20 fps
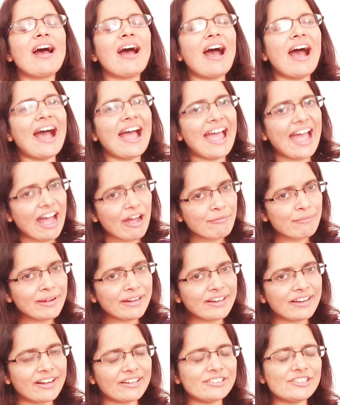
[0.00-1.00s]
I have my
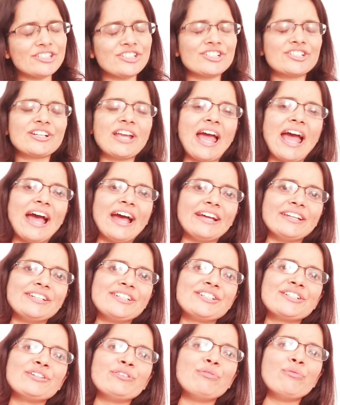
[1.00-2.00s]
lunch
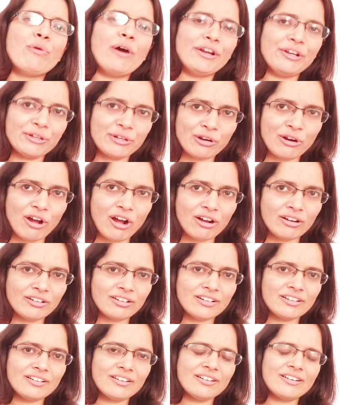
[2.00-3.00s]
at 1 o'clock
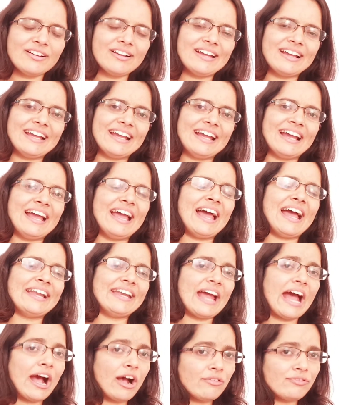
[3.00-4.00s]

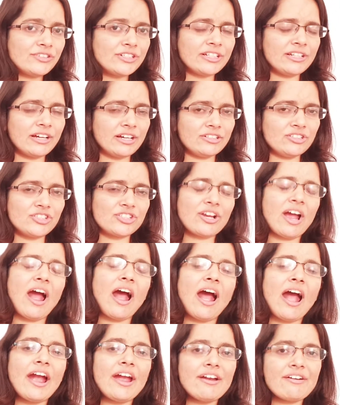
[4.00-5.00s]
and after lunch
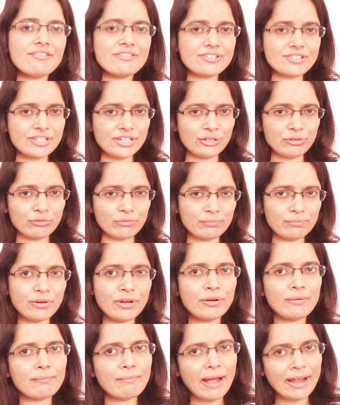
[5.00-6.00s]
I resume
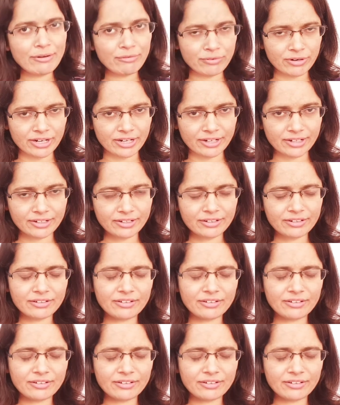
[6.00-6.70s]
my work.